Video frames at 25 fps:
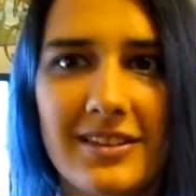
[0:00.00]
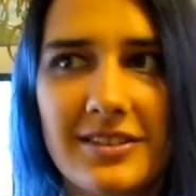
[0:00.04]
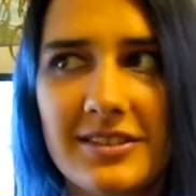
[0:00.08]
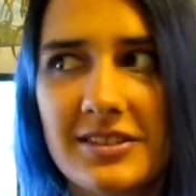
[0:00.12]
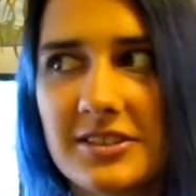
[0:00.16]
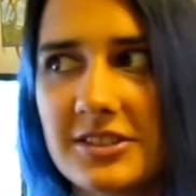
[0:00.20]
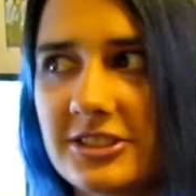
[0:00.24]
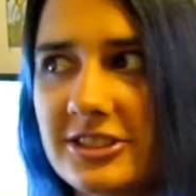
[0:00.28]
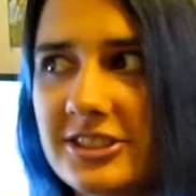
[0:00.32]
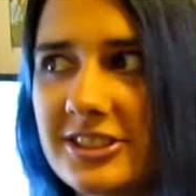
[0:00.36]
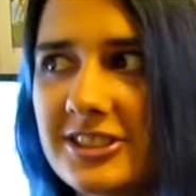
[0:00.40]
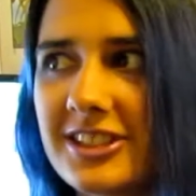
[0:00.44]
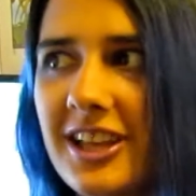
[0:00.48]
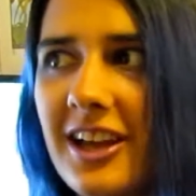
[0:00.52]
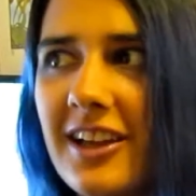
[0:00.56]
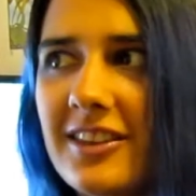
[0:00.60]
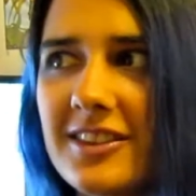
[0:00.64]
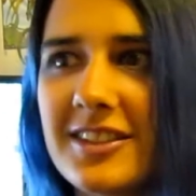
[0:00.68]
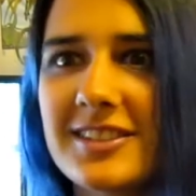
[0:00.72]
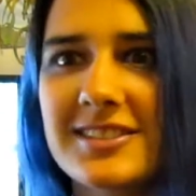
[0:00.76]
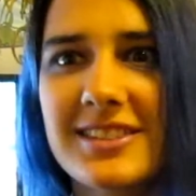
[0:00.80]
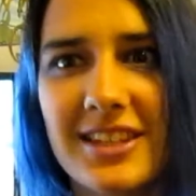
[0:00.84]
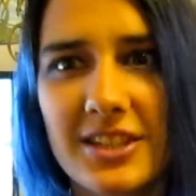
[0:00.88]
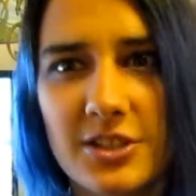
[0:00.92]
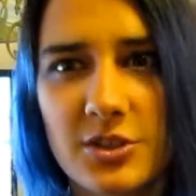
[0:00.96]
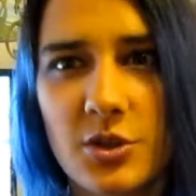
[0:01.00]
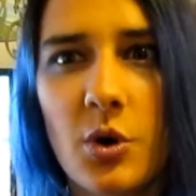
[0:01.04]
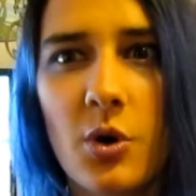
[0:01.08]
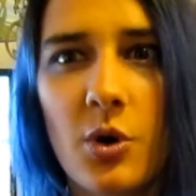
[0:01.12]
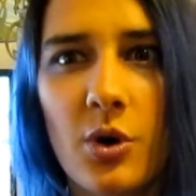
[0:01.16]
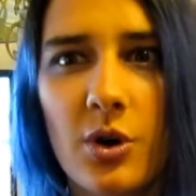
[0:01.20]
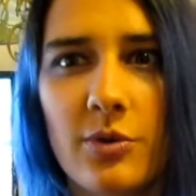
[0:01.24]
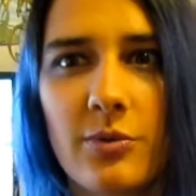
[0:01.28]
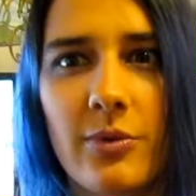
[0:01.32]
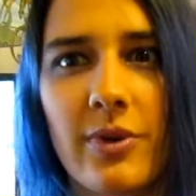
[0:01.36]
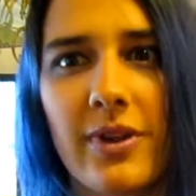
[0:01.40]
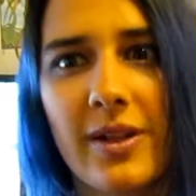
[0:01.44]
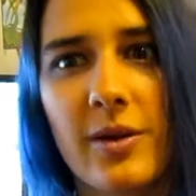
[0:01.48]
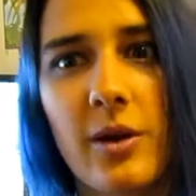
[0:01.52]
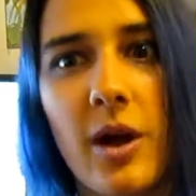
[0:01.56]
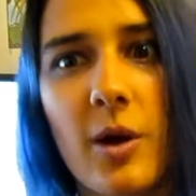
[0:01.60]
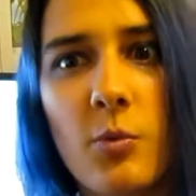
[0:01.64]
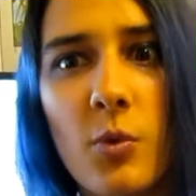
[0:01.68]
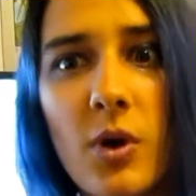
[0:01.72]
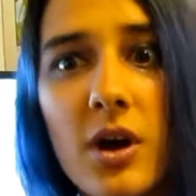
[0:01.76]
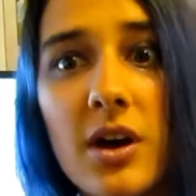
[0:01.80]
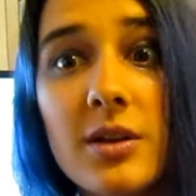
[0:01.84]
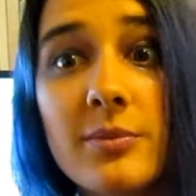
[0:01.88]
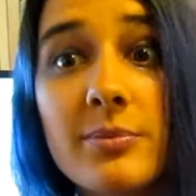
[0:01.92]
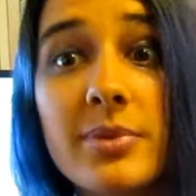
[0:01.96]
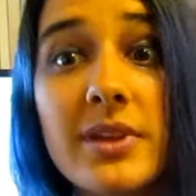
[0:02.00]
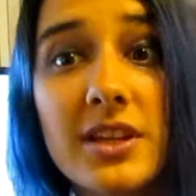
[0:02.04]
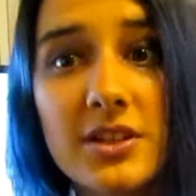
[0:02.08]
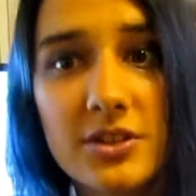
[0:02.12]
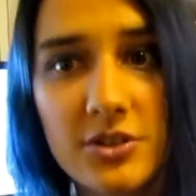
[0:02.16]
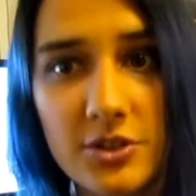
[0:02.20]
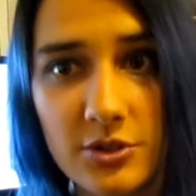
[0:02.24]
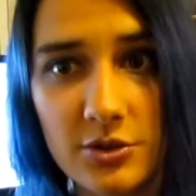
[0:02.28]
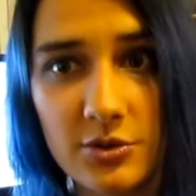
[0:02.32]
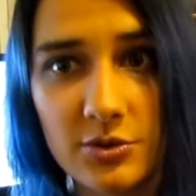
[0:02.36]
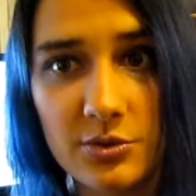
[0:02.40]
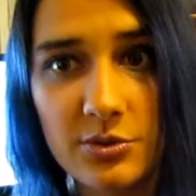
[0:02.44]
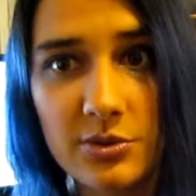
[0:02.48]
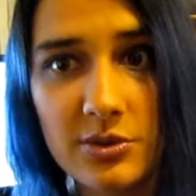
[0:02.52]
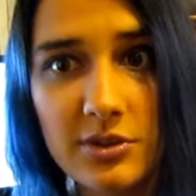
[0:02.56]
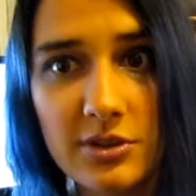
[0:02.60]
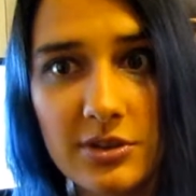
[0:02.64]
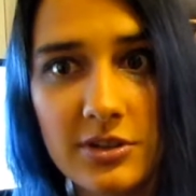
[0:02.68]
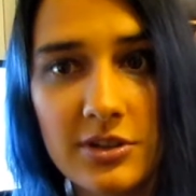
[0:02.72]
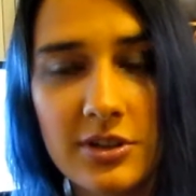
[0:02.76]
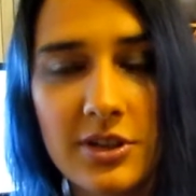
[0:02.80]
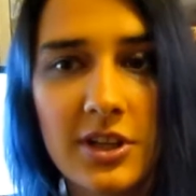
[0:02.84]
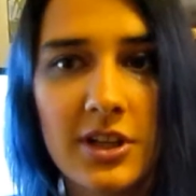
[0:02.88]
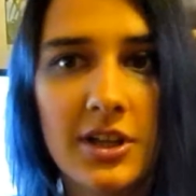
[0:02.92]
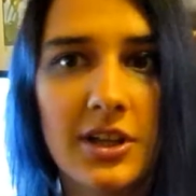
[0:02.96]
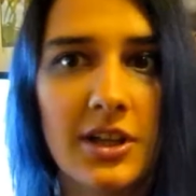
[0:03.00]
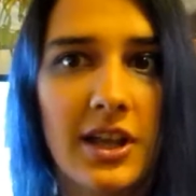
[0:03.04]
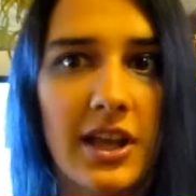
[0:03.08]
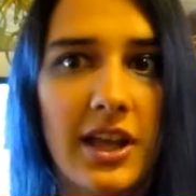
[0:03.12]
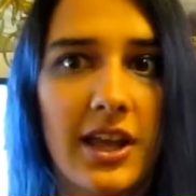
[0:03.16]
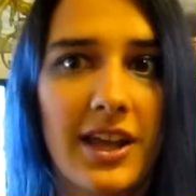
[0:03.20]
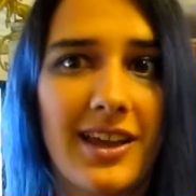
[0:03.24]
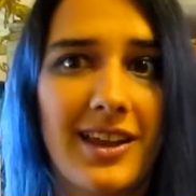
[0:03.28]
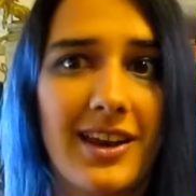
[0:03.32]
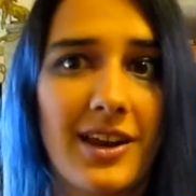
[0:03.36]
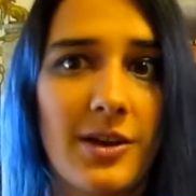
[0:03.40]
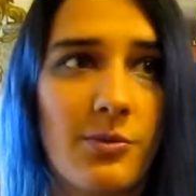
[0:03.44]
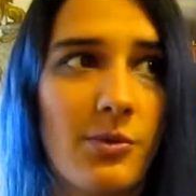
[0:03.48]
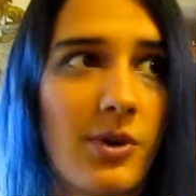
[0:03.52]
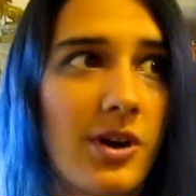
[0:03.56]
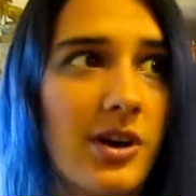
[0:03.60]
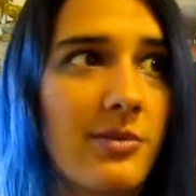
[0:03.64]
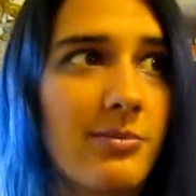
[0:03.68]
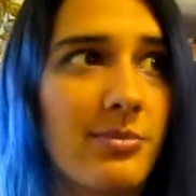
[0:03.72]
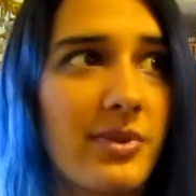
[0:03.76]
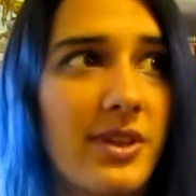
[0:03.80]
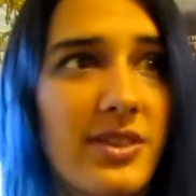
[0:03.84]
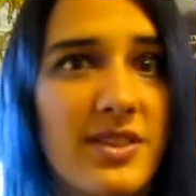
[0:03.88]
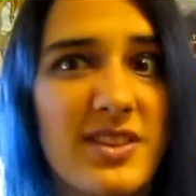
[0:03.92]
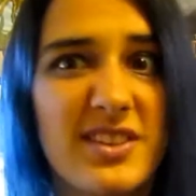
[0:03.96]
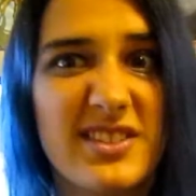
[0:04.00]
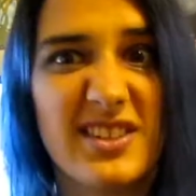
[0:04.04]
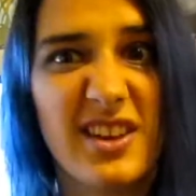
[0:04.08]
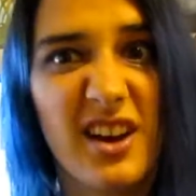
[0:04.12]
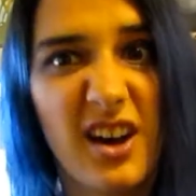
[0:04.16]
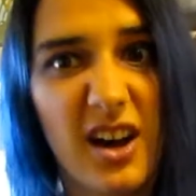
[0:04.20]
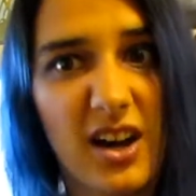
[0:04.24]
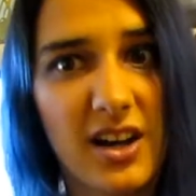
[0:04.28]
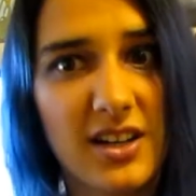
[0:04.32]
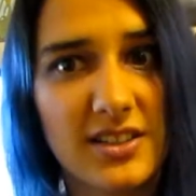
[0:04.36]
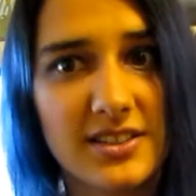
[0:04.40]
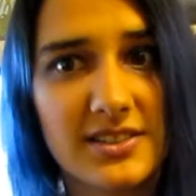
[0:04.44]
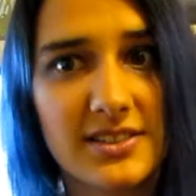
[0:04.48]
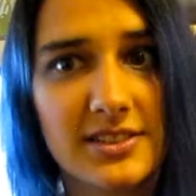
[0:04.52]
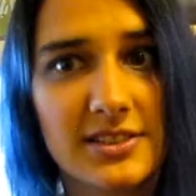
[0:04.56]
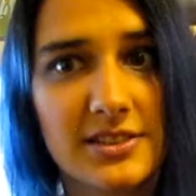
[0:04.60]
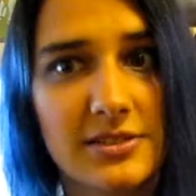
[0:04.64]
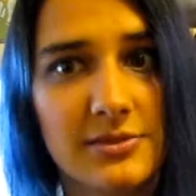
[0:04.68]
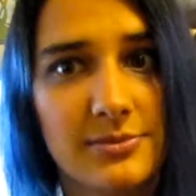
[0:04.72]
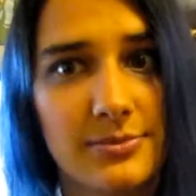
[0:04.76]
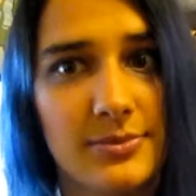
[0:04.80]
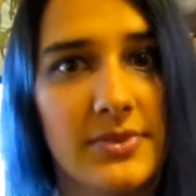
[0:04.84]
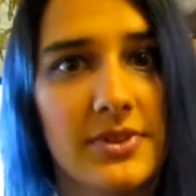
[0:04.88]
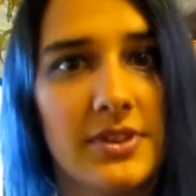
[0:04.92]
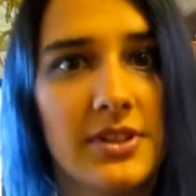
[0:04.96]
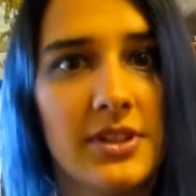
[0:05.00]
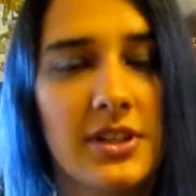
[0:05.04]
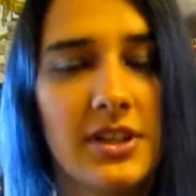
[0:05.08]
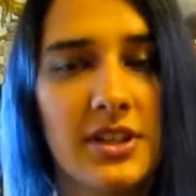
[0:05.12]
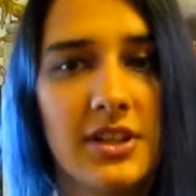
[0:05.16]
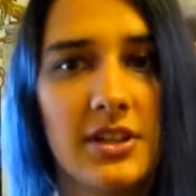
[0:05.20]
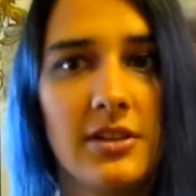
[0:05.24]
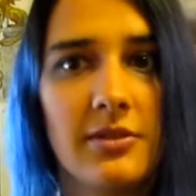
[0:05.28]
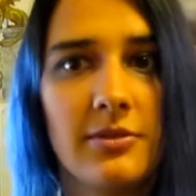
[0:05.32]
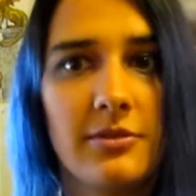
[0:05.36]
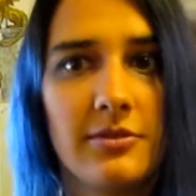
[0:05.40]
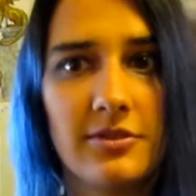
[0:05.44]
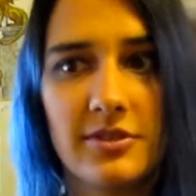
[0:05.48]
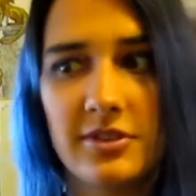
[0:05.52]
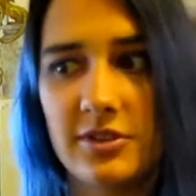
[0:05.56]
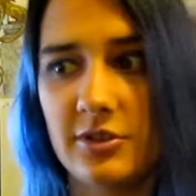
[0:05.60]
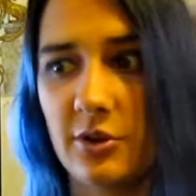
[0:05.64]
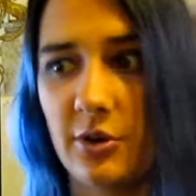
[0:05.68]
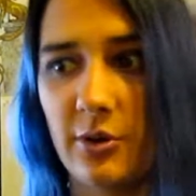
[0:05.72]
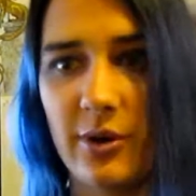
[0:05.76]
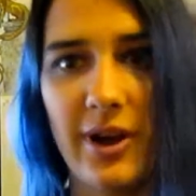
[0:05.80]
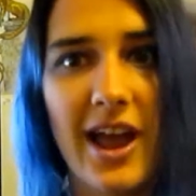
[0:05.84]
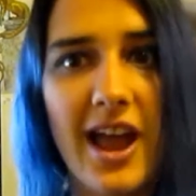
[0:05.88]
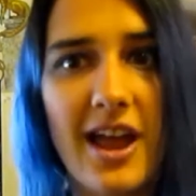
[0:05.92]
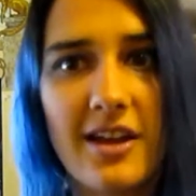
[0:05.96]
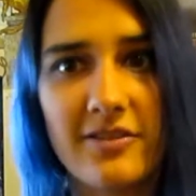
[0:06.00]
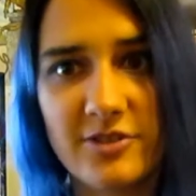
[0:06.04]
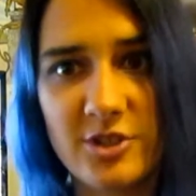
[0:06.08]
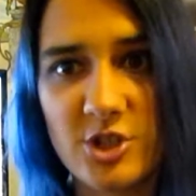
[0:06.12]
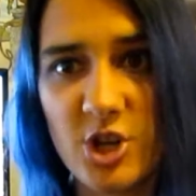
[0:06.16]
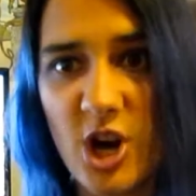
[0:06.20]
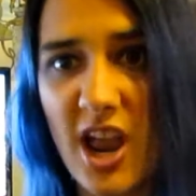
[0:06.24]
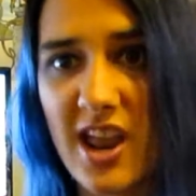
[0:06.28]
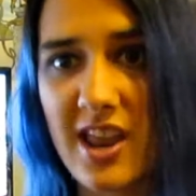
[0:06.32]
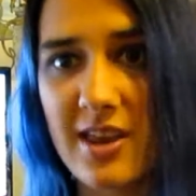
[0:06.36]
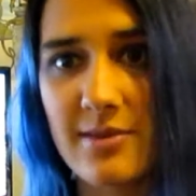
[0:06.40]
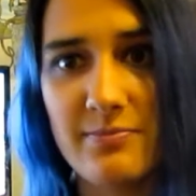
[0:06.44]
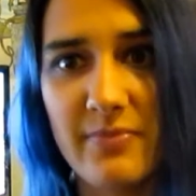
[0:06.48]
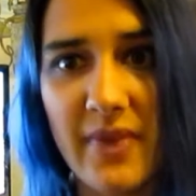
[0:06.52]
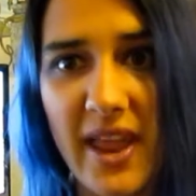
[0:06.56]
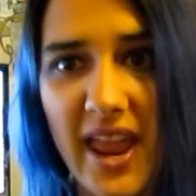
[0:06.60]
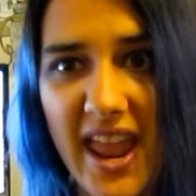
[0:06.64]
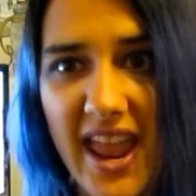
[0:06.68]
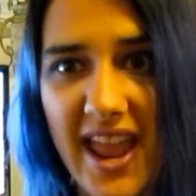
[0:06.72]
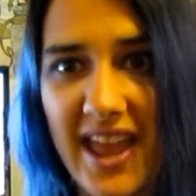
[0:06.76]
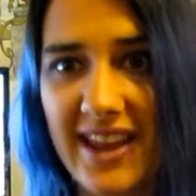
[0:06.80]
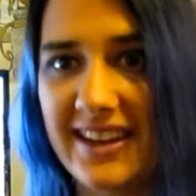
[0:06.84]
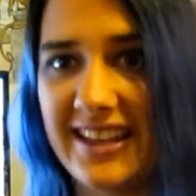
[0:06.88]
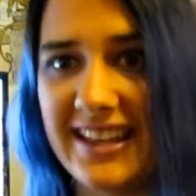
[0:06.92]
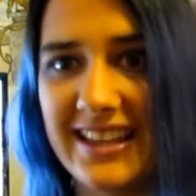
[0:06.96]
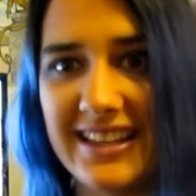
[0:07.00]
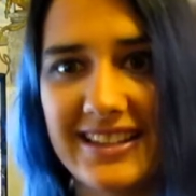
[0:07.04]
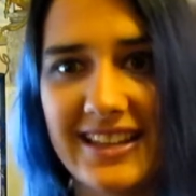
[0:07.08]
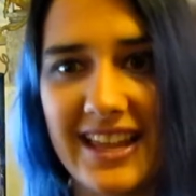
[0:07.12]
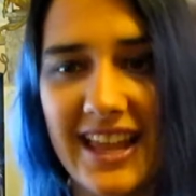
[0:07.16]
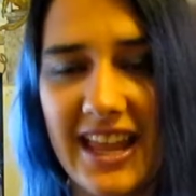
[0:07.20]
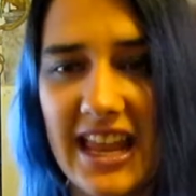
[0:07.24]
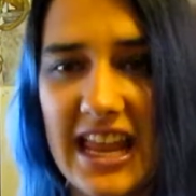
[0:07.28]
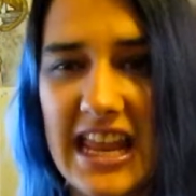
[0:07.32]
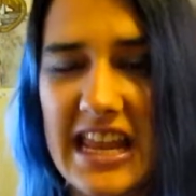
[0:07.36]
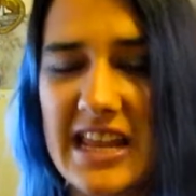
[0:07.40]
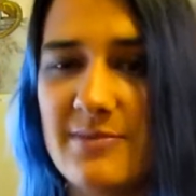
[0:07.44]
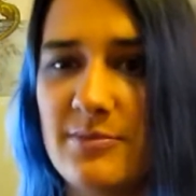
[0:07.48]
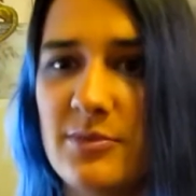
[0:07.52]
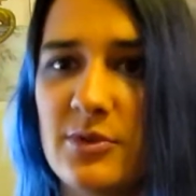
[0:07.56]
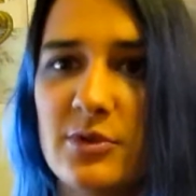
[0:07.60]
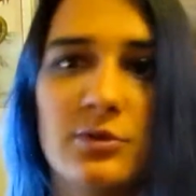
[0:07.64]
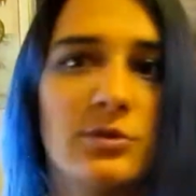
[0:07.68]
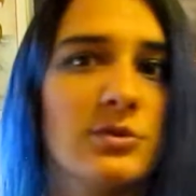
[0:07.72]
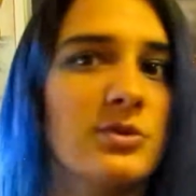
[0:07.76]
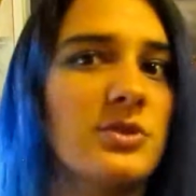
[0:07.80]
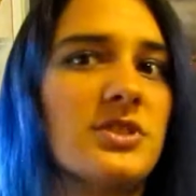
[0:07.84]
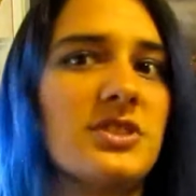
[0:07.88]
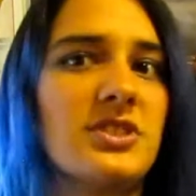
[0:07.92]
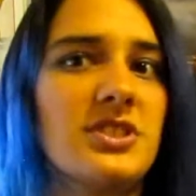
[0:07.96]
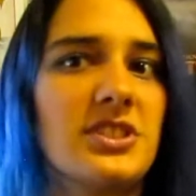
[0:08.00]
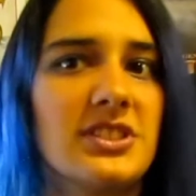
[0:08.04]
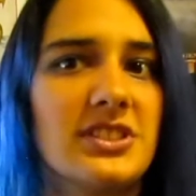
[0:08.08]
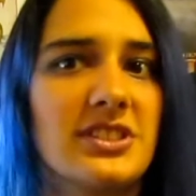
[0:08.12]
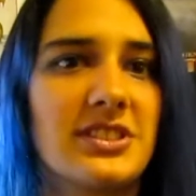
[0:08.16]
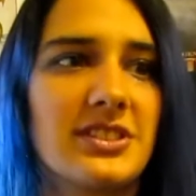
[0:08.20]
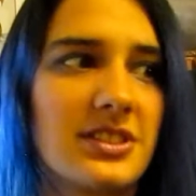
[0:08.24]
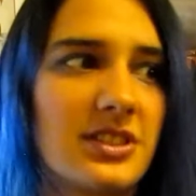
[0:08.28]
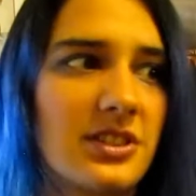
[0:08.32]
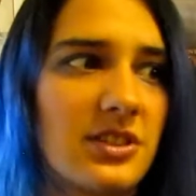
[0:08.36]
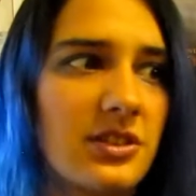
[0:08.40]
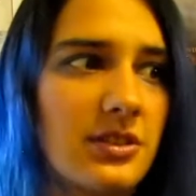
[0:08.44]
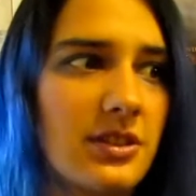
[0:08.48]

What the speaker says: she's got this like torn where like, I want to be a dude, and I want to be this awesome, you know, half-dragon man in-game who's just